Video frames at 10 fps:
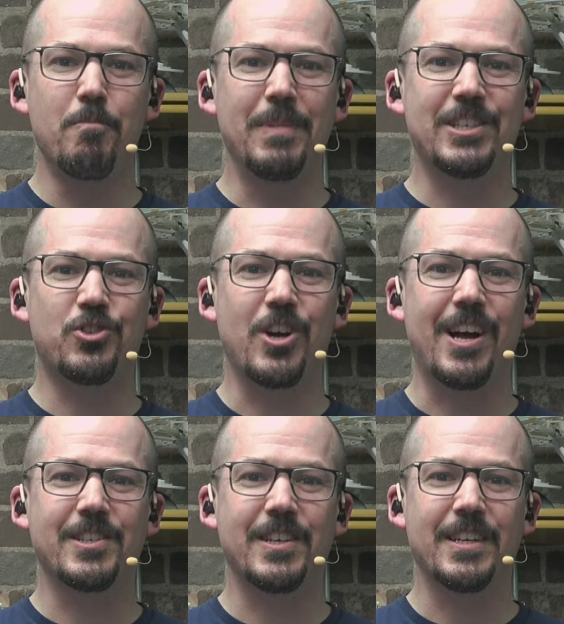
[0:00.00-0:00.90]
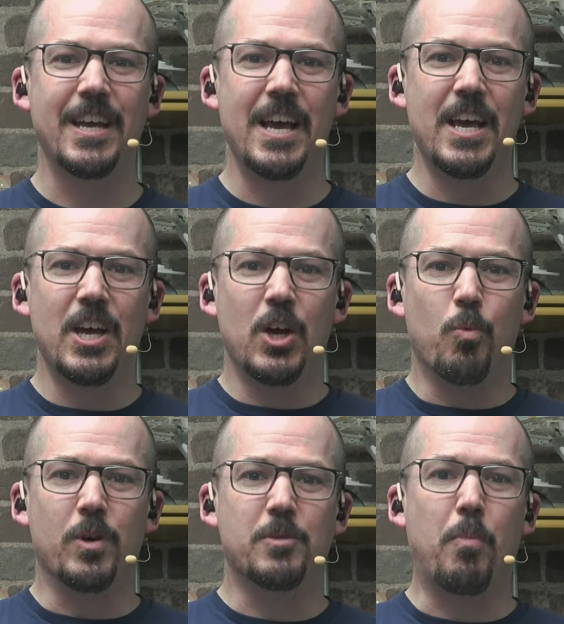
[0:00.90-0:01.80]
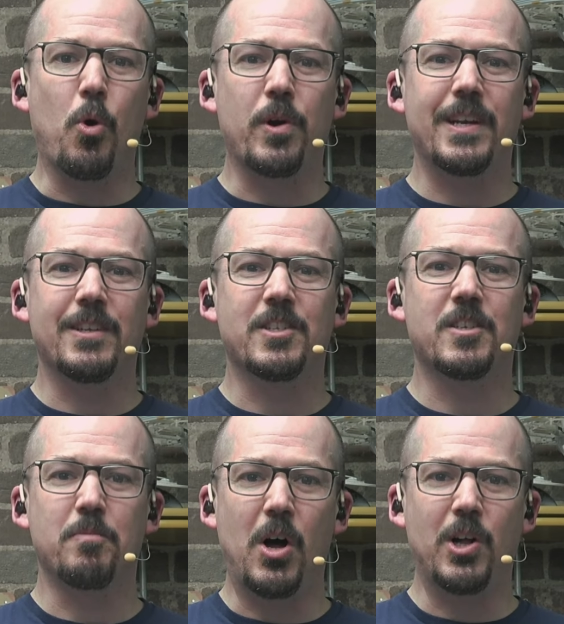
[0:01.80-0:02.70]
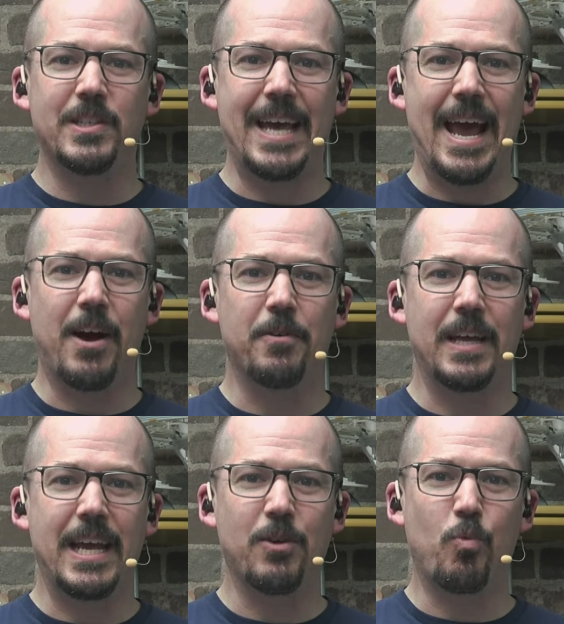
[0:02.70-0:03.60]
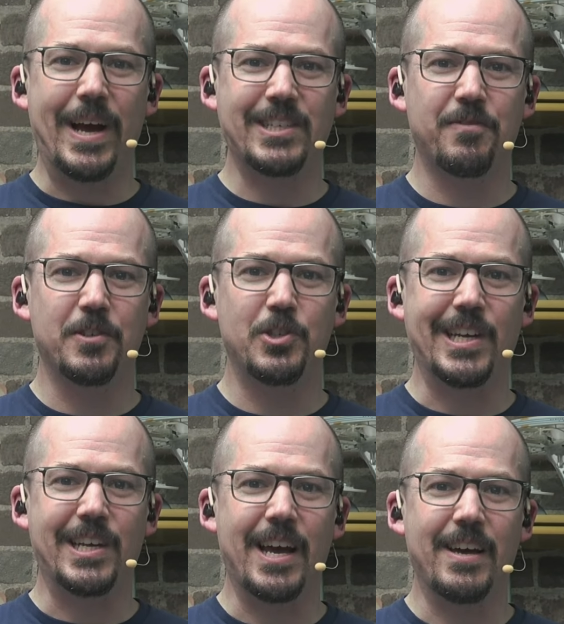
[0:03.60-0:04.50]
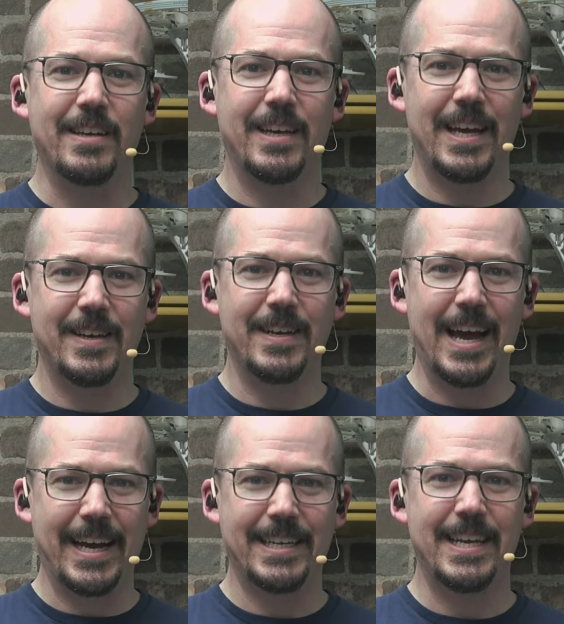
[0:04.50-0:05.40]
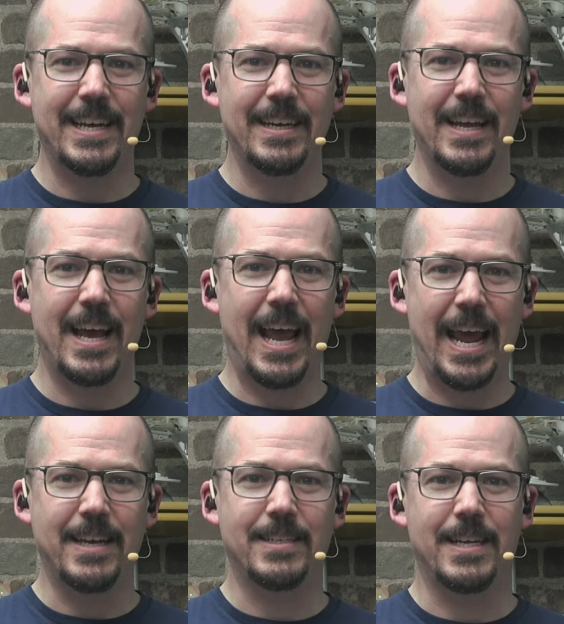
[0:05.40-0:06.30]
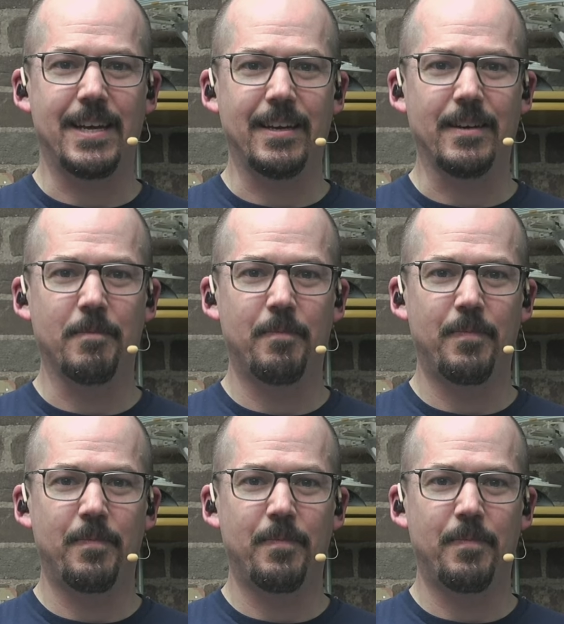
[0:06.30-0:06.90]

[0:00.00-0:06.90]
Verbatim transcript: Miss Johnson was born in a small town in West Virginia in 1918.